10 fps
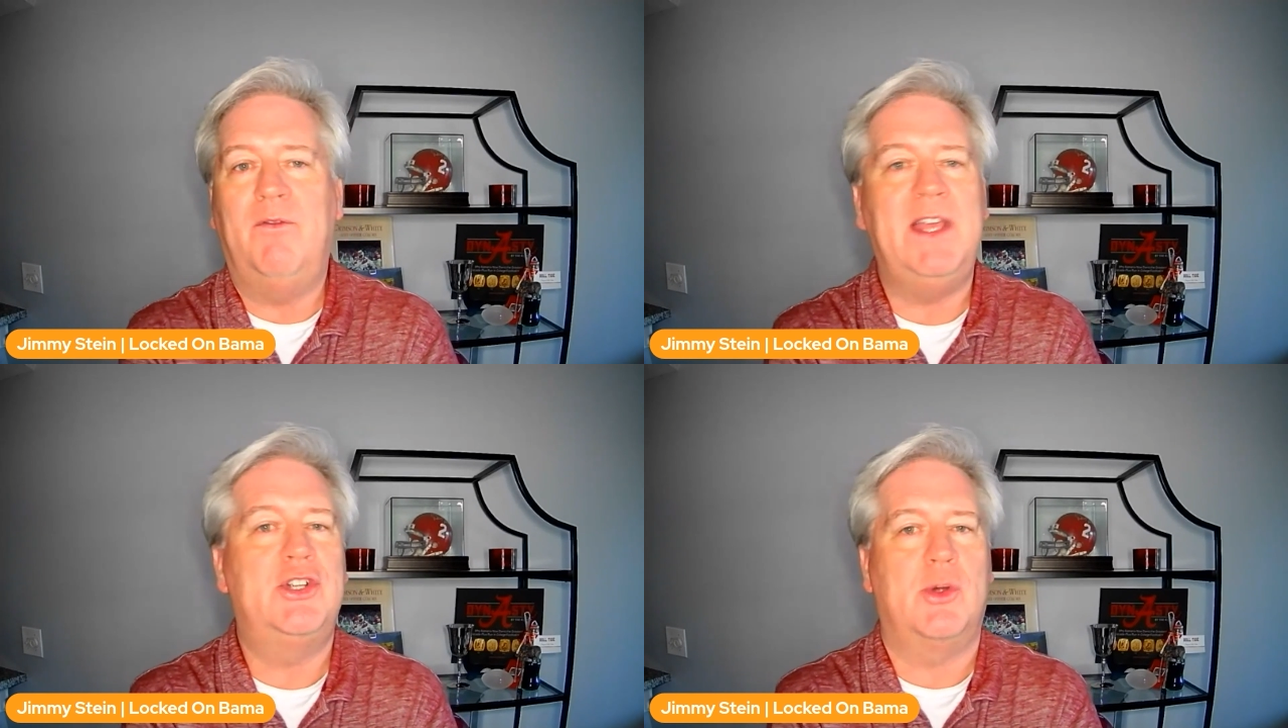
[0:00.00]

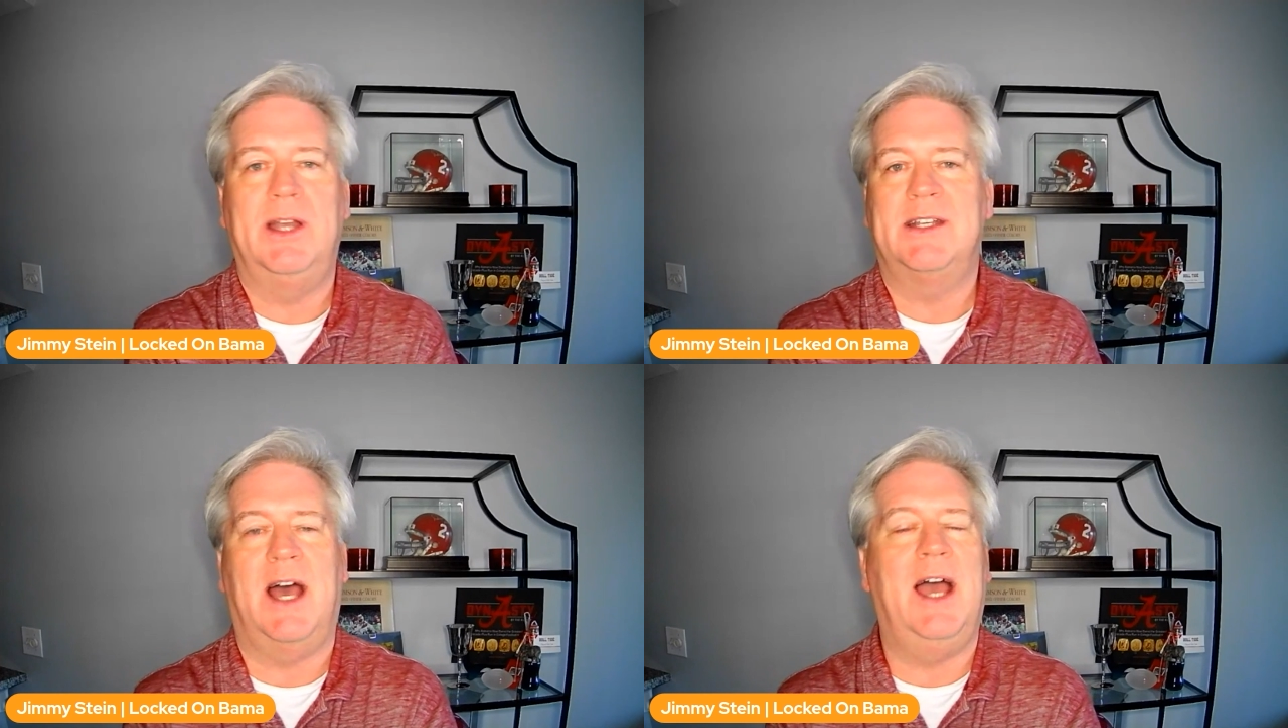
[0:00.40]

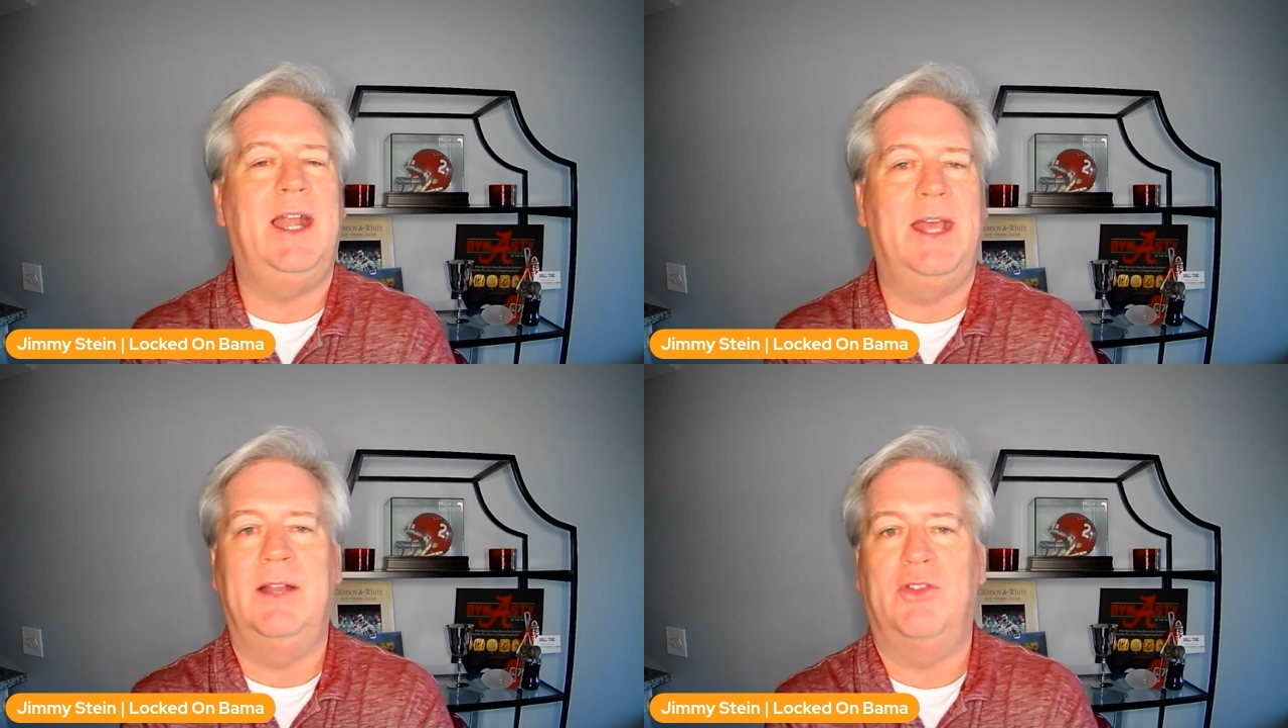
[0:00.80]
featuring
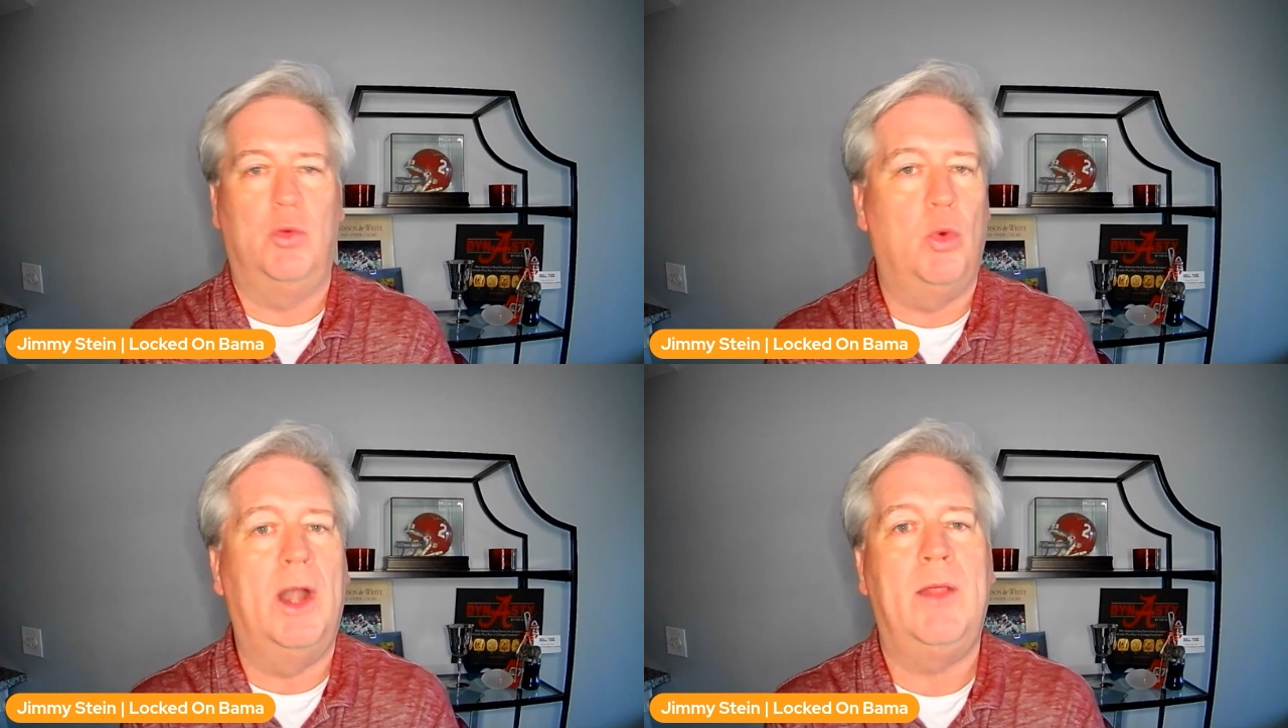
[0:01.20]
tight ends
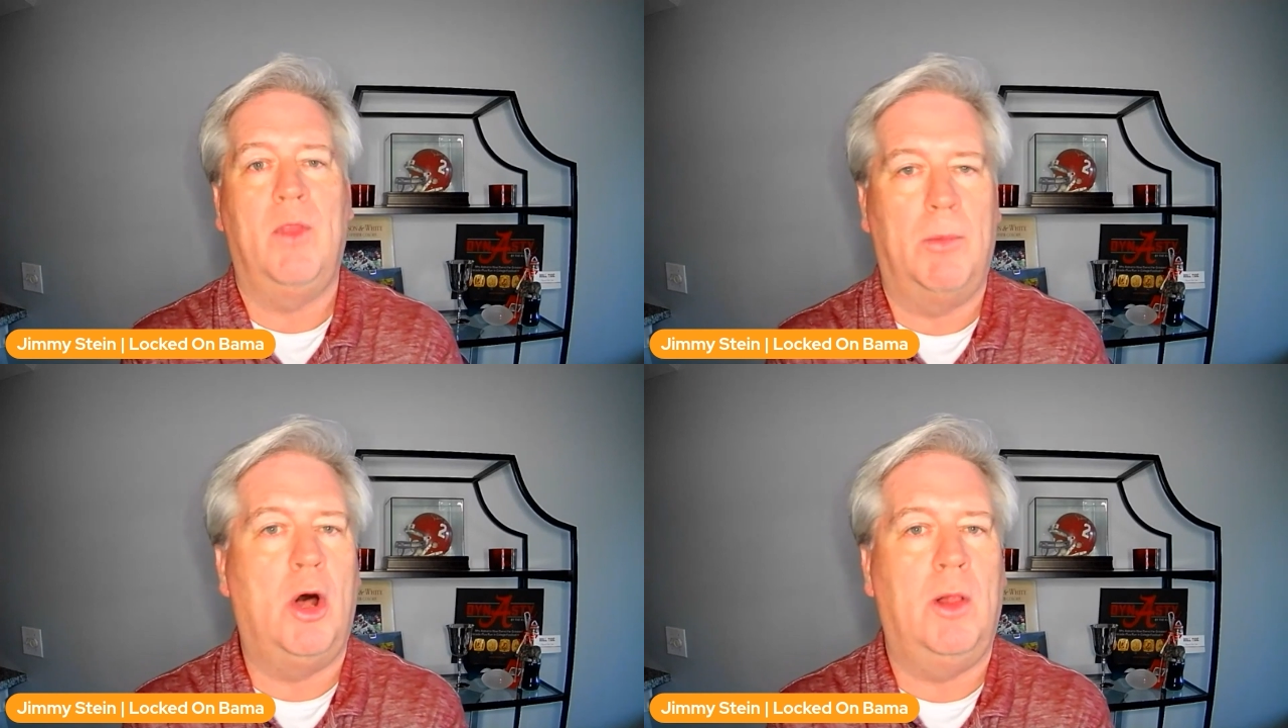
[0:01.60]
and
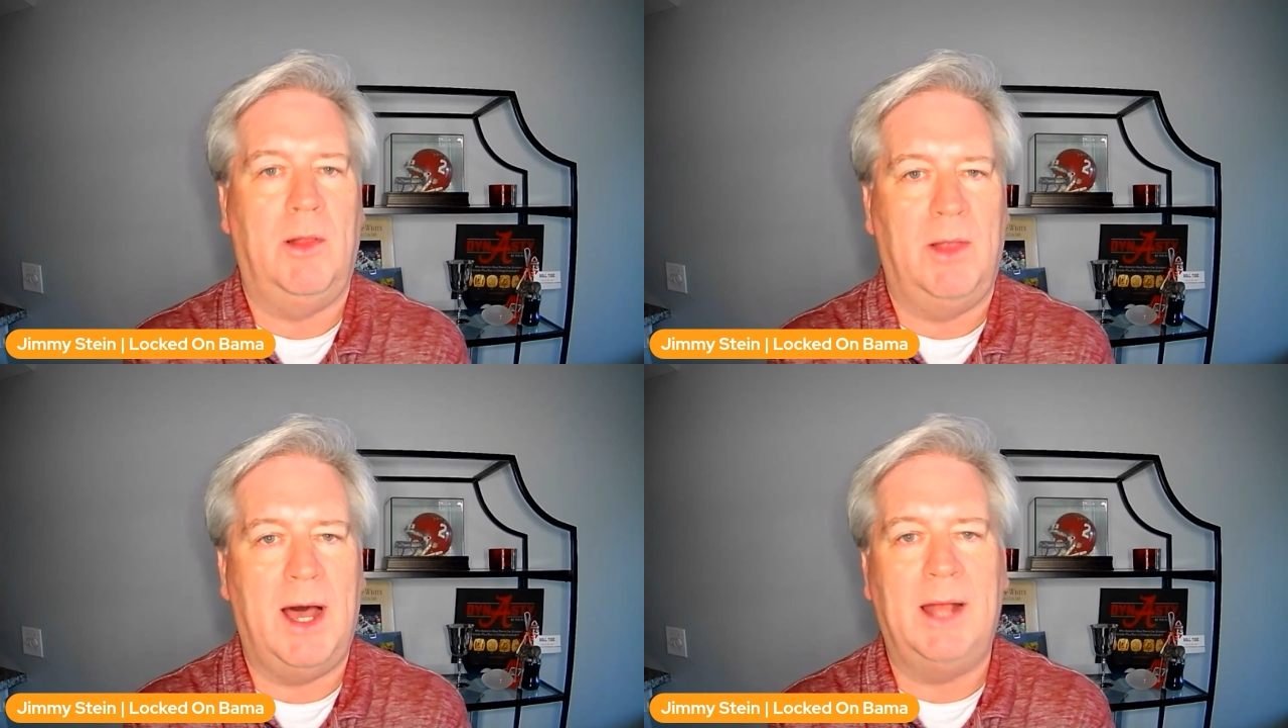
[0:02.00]
running the
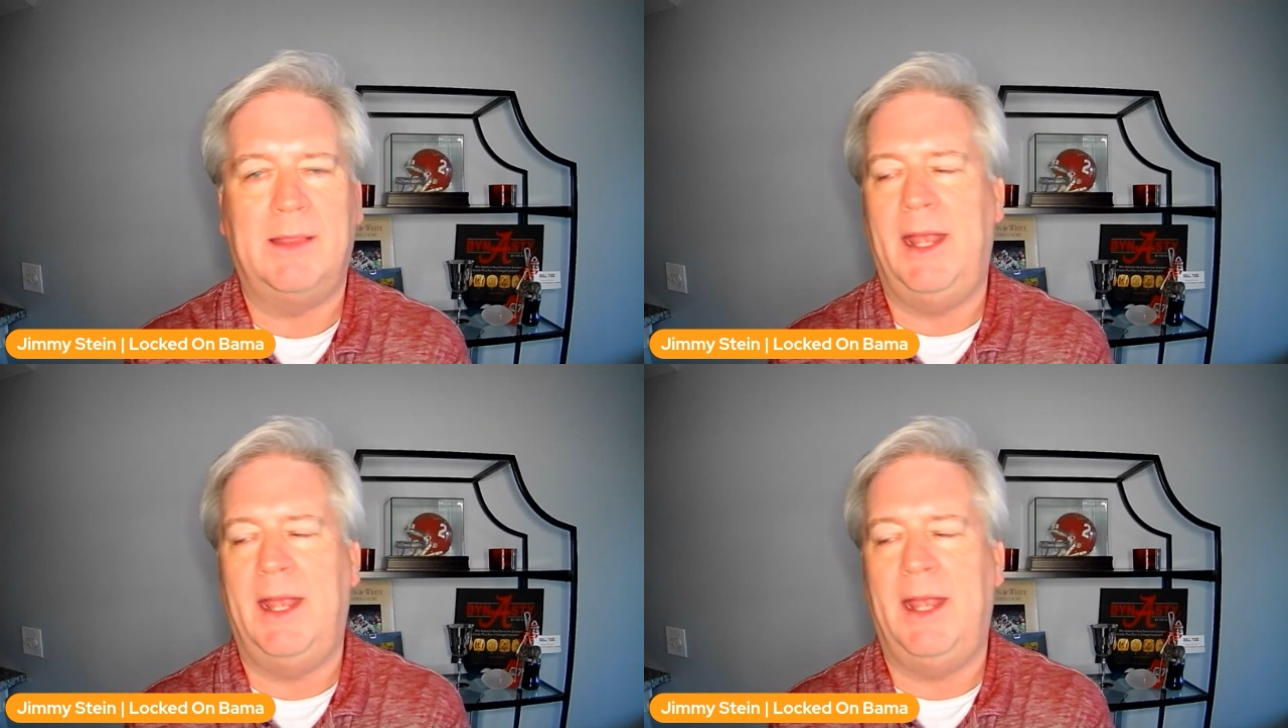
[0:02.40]
ball a lot.